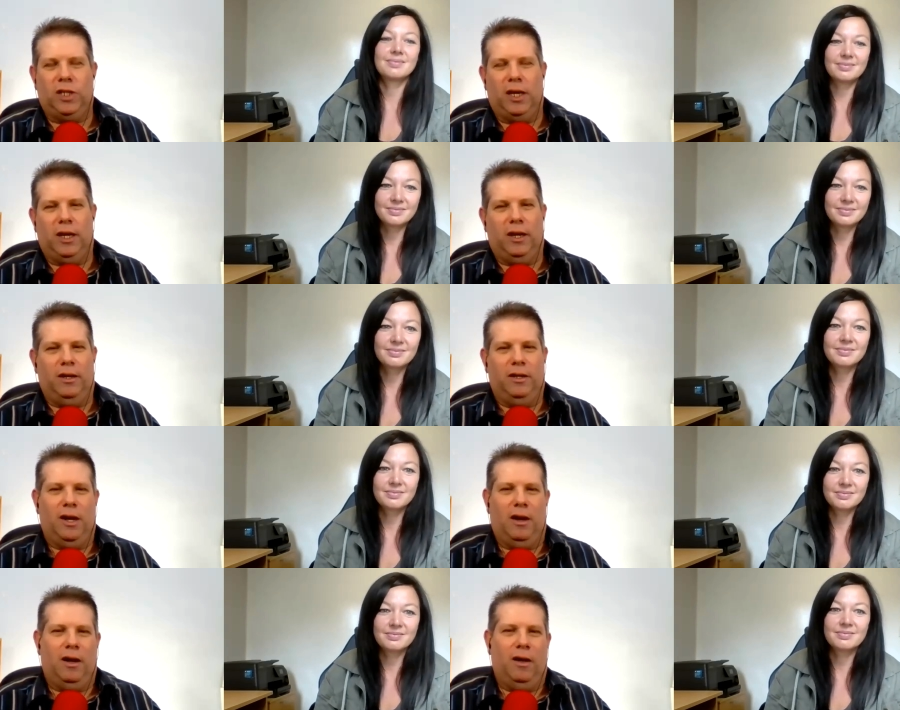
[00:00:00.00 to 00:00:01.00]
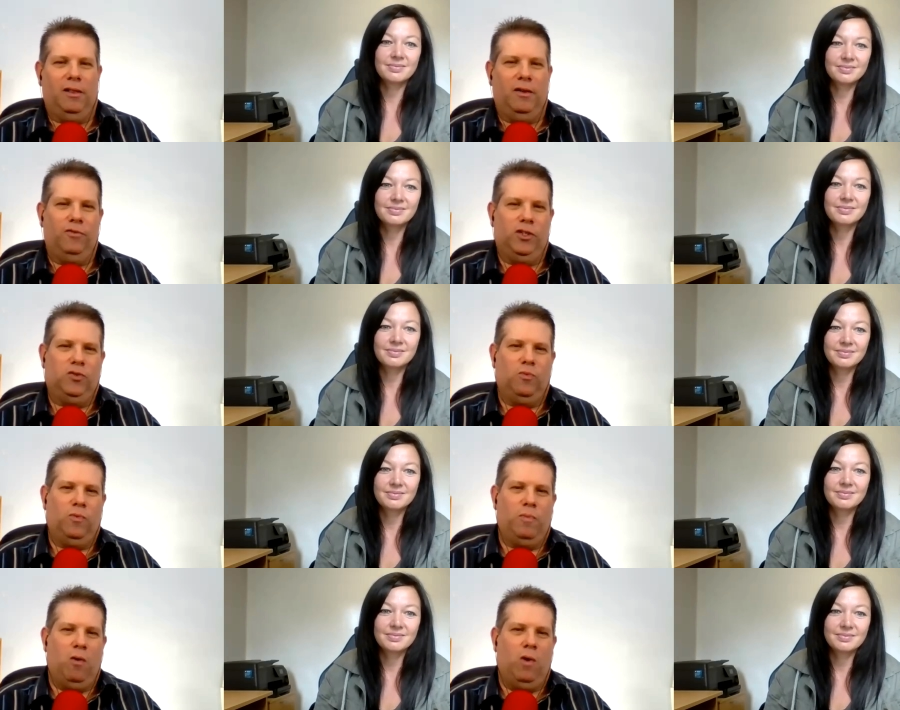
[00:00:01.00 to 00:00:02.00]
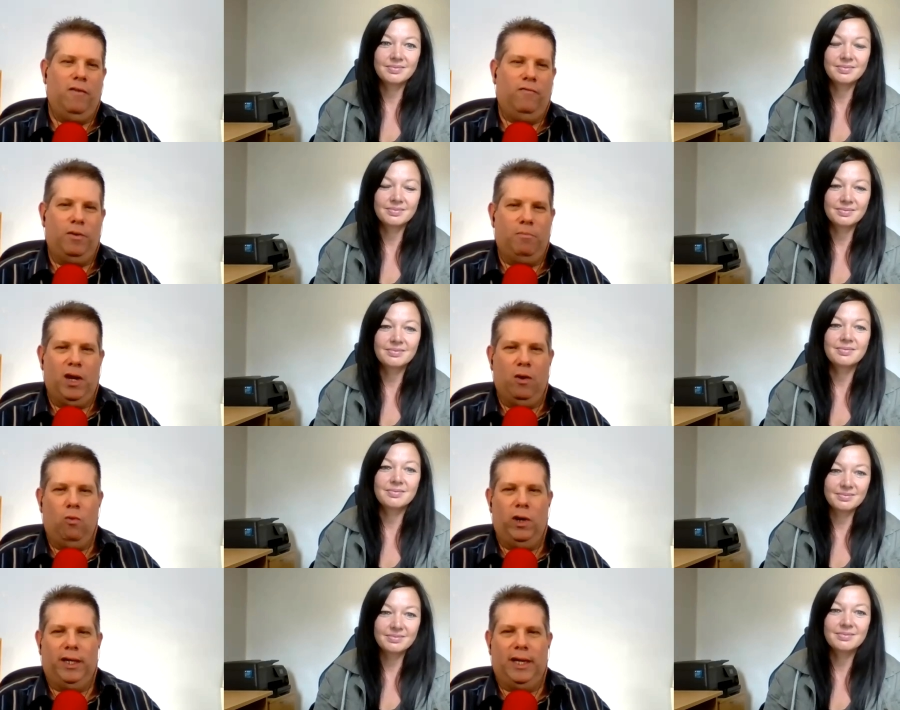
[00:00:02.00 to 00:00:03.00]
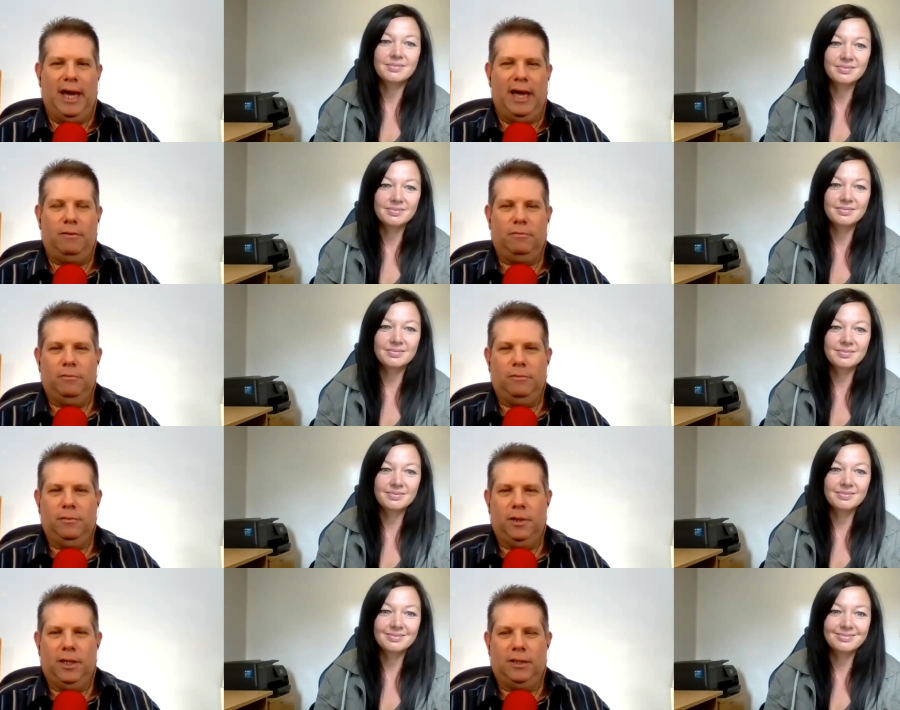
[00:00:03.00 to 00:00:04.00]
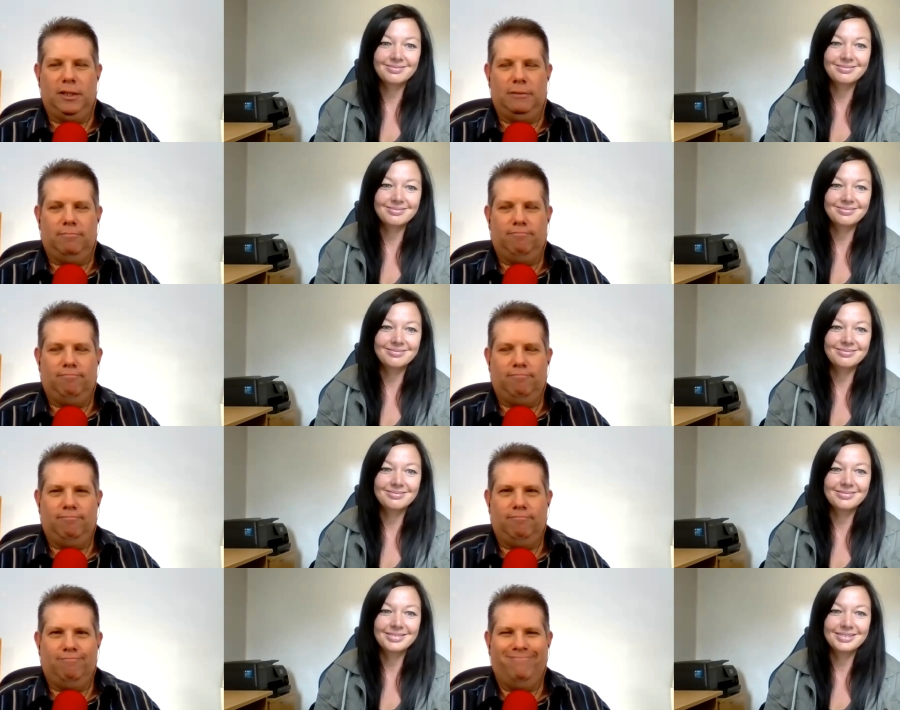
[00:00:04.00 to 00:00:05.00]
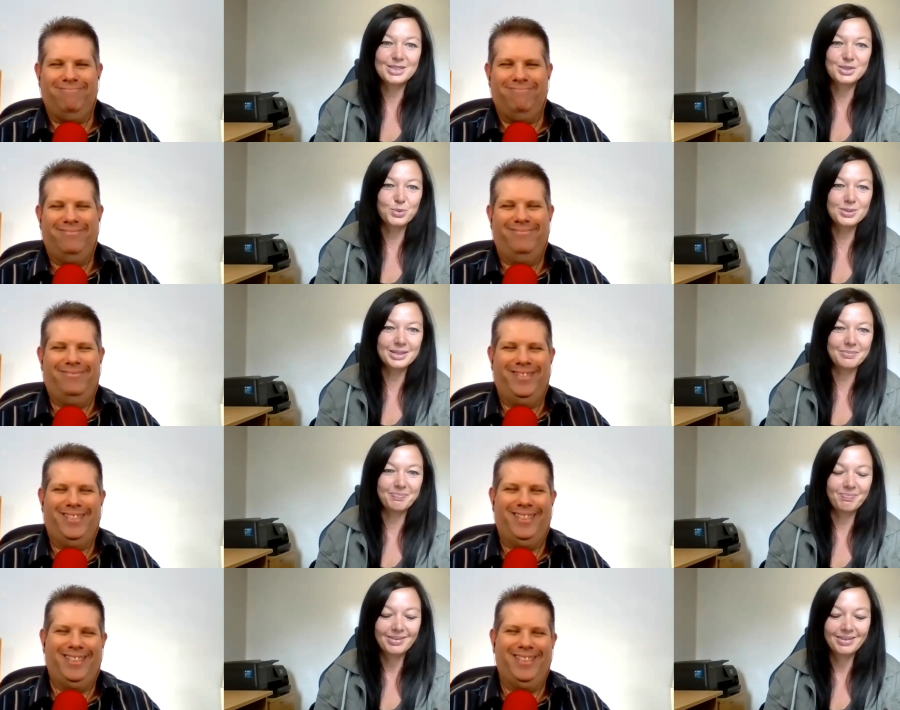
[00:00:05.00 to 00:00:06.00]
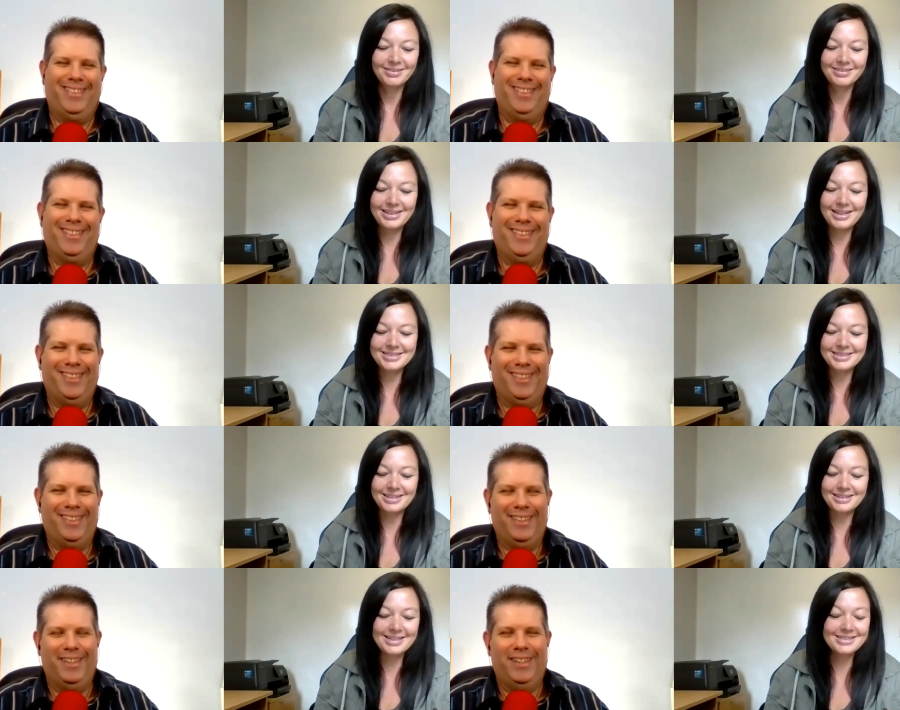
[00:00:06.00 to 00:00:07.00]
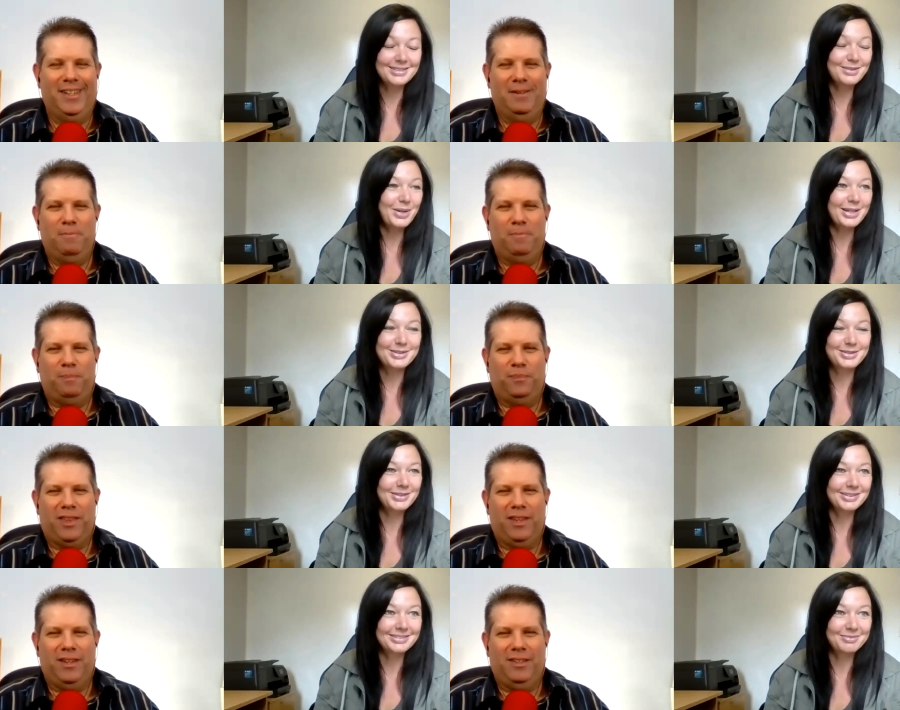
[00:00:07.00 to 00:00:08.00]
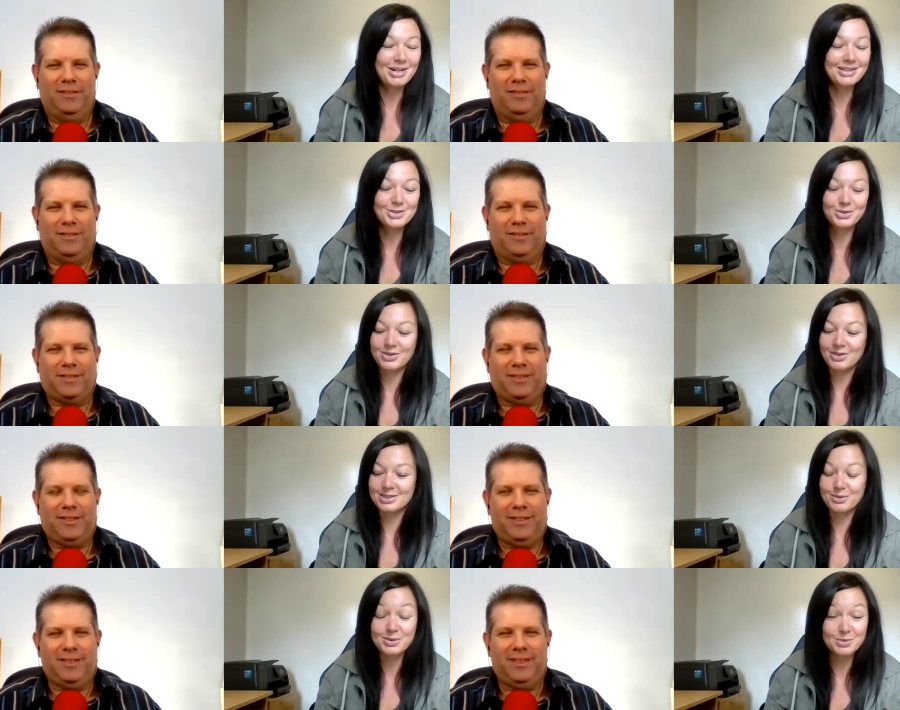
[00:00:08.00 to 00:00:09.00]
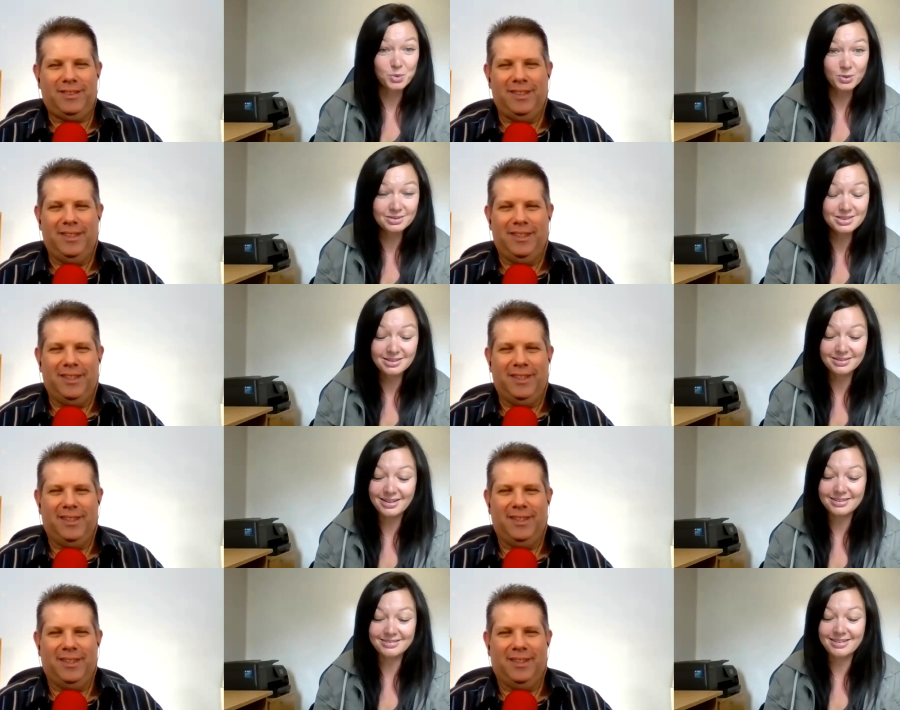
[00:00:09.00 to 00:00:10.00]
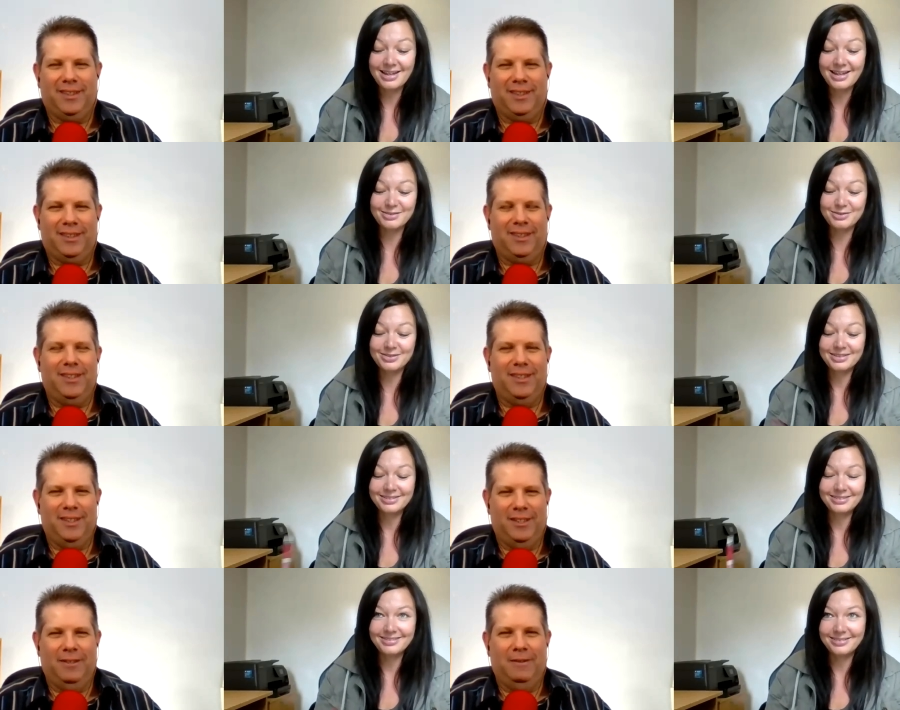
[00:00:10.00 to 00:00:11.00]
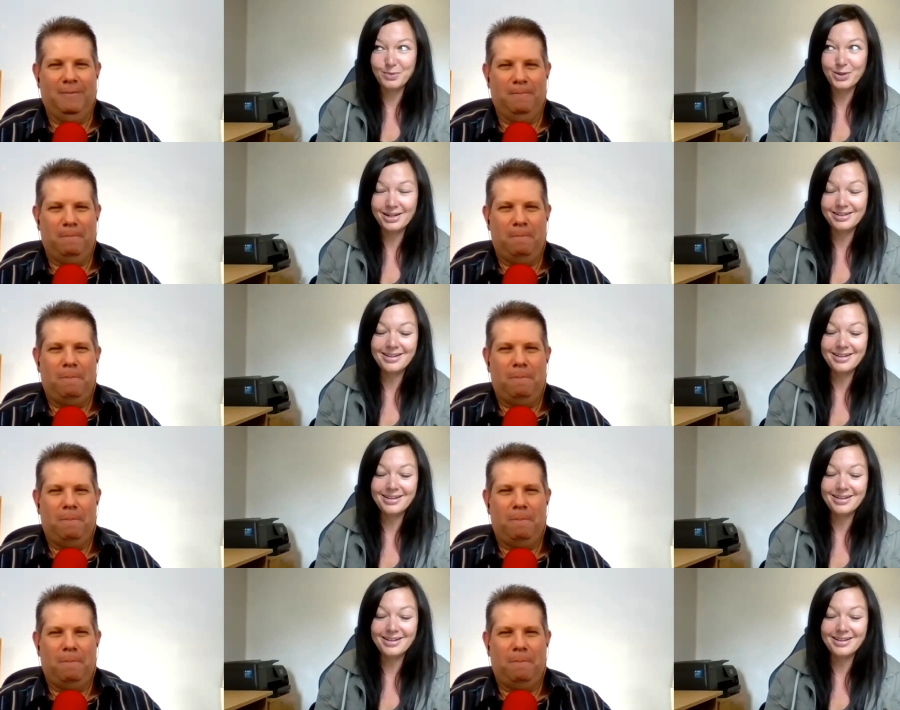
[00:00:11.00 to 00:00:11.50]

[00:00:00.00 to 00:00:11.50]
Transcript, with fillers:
Speaker 1: and uh, I live just with my wife and my one cat and that's it.
Speaker 2: That's That's, that's the way to do it. My children are still small, so I don't have nobody in